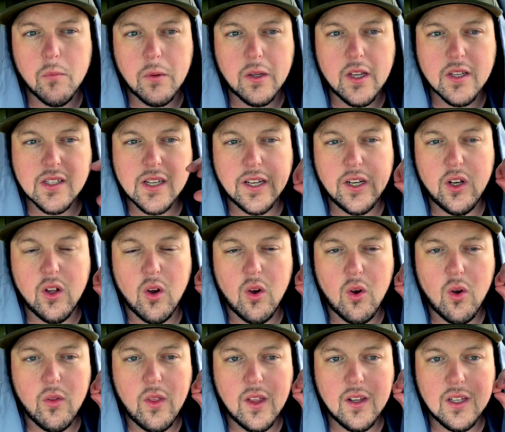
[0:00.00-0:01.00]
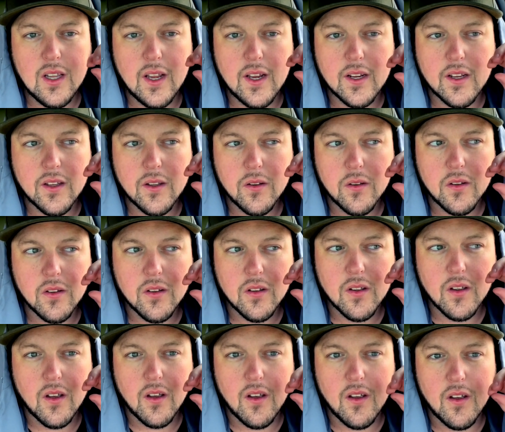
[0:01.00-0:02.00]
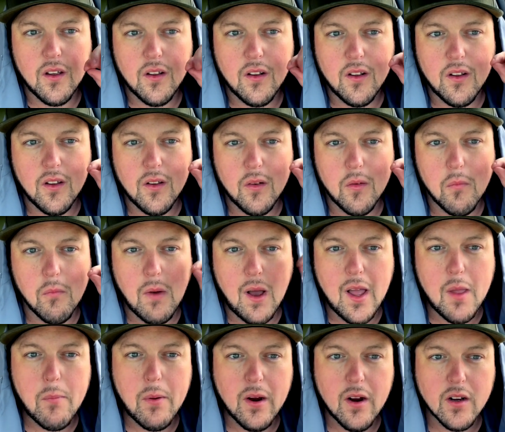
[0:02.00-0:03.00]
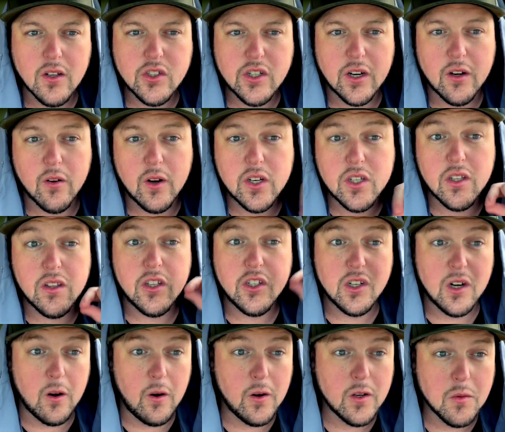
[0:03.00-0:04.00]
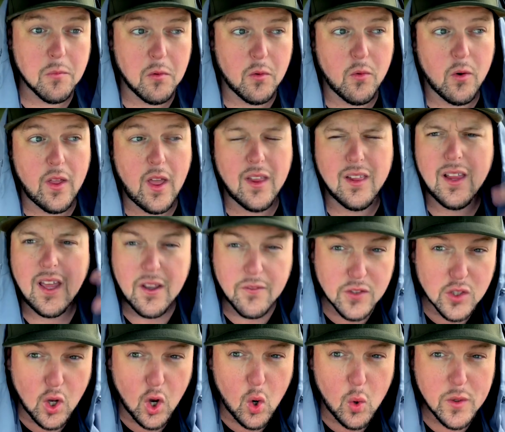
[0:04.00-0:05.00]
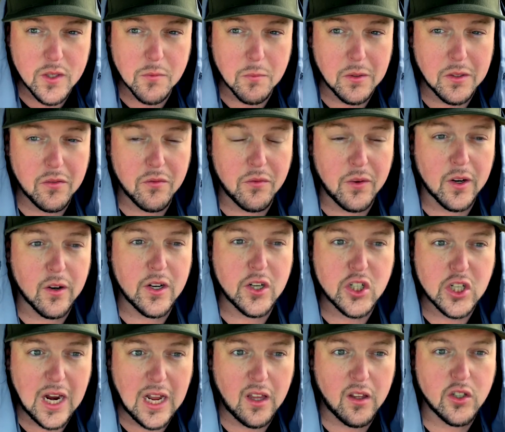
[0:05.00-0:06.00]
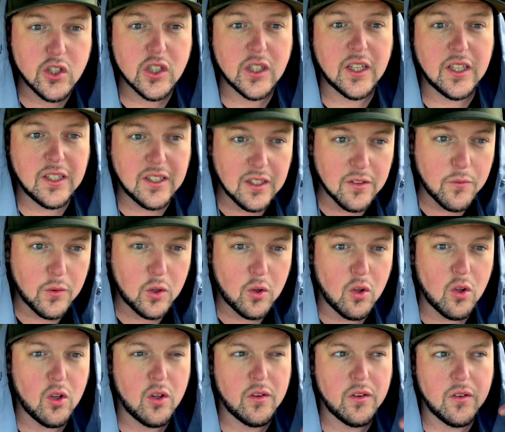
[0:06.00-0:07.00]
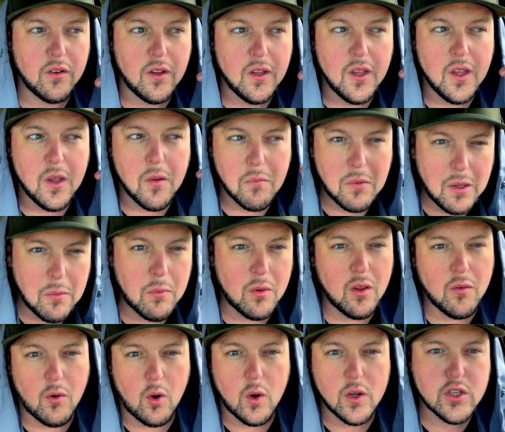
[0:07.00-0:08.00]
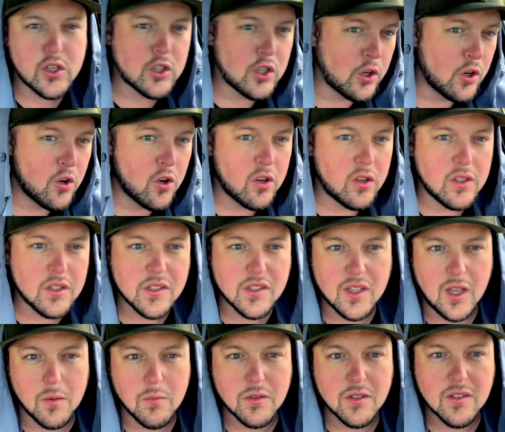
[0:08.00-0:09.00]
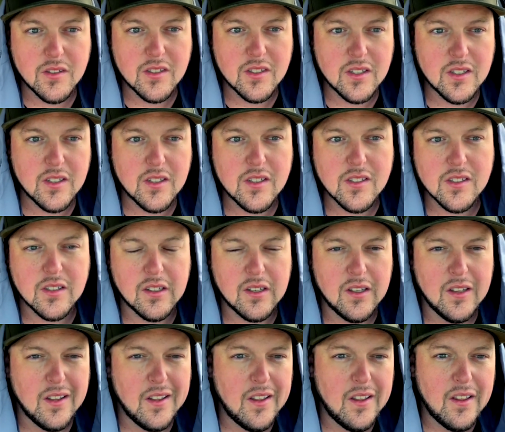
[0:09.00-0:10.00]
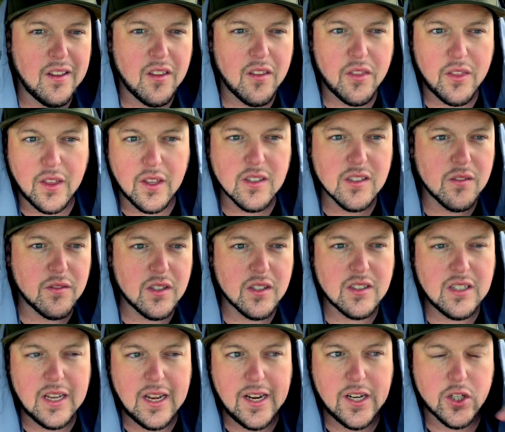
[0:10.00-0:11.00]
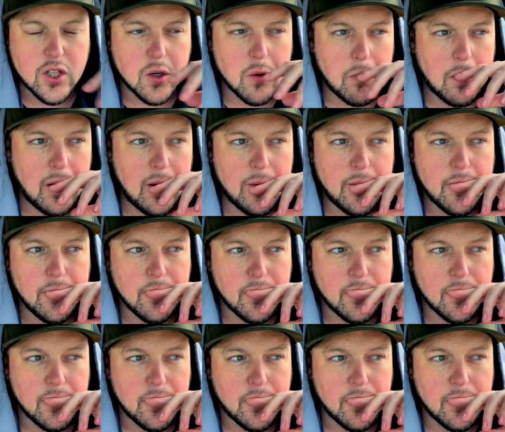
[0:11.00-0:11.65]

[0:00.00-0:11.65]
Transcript: because I know that like my parents' generation, the generation before that, life's always been very challenging and difficult, and people have always turned to substances and things of this nature. But